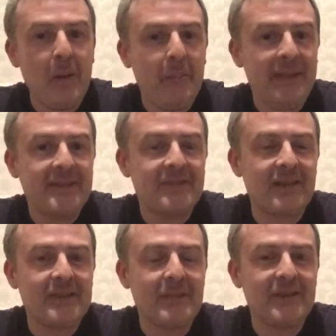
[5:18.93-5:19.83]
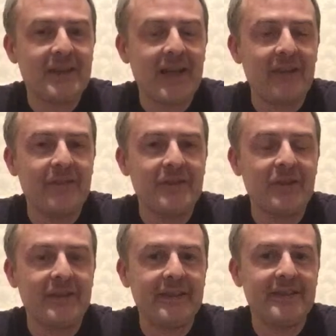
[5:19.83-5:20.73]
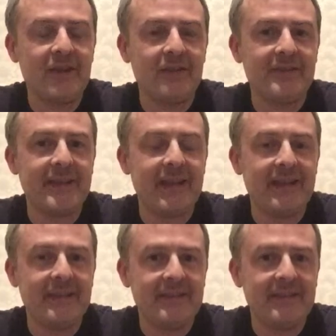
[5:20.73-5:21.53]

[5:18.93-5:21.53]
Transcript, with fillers: Please subscribe to my channel if you enjoyed this content.